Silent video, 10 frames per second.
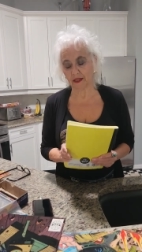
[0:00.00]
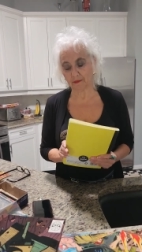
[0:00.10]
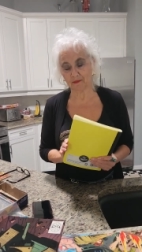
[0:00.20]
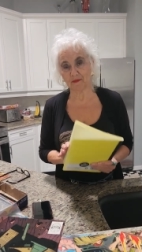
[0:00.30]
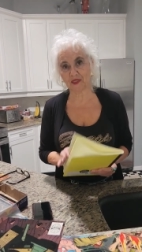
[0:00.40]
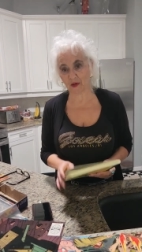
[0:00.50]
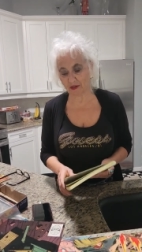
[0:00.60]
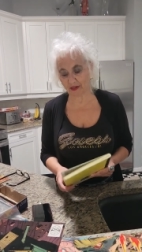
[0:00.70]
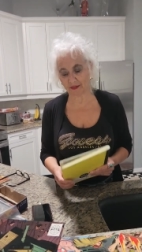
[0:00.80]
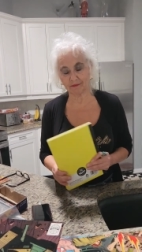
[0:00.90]
Okay, so
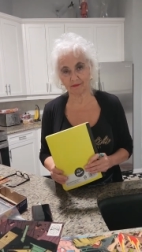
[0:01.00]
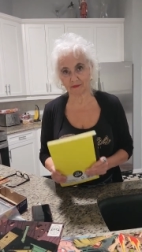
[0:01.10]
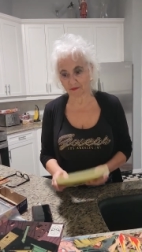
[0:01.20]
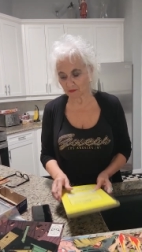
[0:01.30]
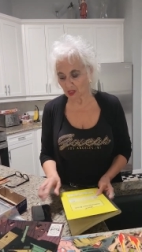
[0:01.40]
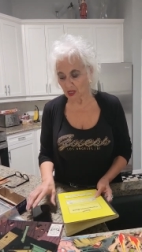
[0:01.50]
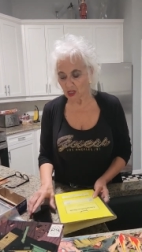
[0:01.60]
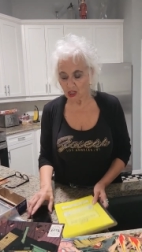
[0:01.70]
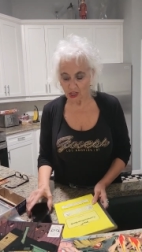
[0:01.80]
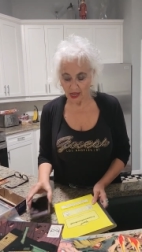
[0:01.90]
anyway,
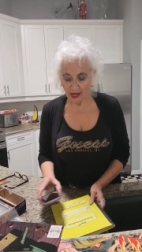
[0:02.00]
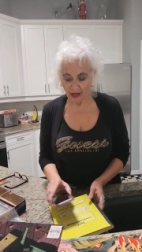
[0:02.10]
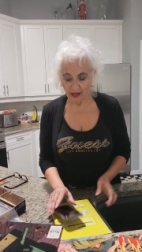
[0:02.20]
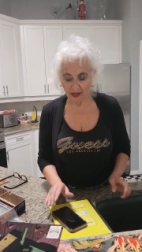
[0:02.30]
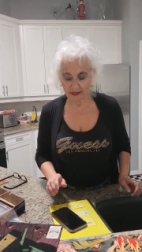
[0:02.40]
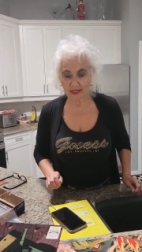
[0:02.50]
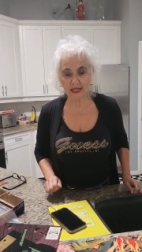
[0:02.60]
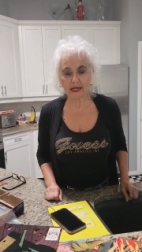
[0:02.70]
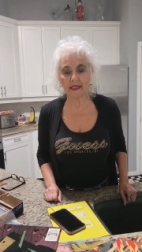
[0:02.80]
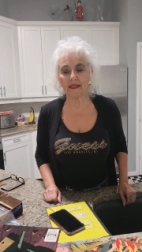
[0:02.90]
the
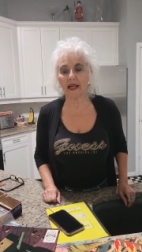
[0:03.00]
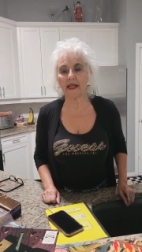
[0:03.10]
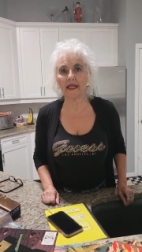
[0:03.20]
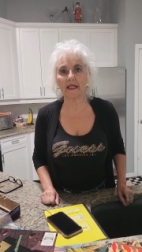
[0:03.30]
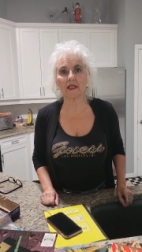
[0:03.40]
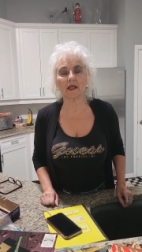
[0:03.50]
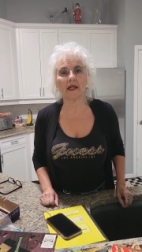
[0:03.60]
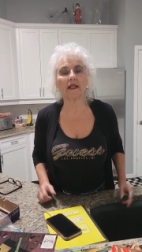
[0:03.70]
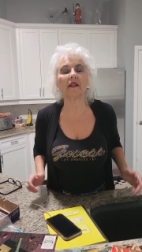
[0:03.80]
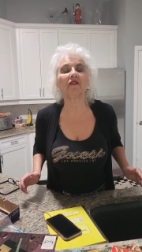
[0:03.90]
second thing is
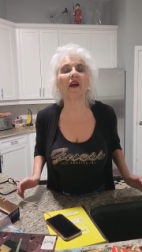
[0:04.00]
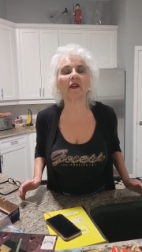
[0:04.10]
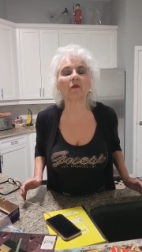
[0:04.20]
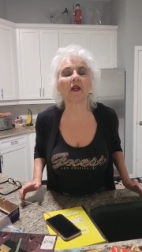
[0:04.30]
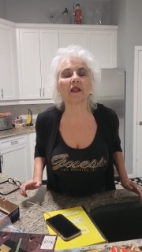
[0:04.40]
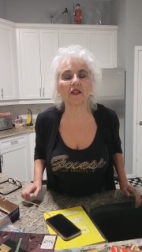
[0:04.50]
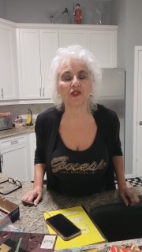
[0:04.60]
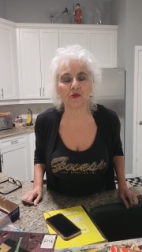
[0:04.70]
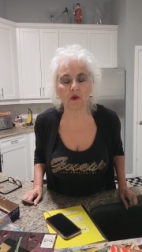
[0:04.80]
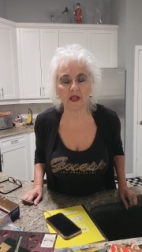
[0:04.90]
identifying what it
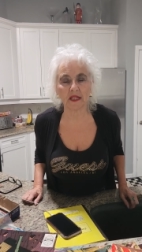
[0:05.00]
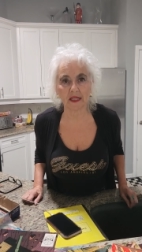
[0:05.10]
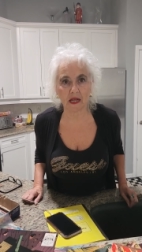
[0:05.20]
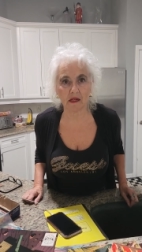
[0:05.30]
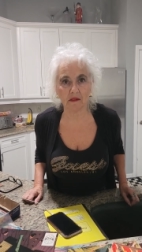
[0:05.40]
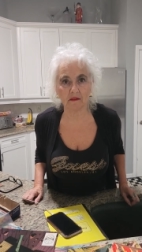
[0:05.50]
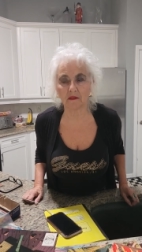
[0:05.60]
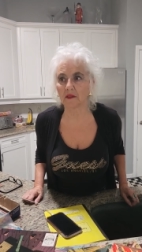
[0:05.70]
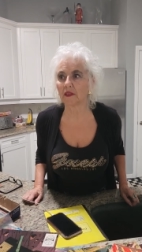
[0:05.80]
is you want to sell.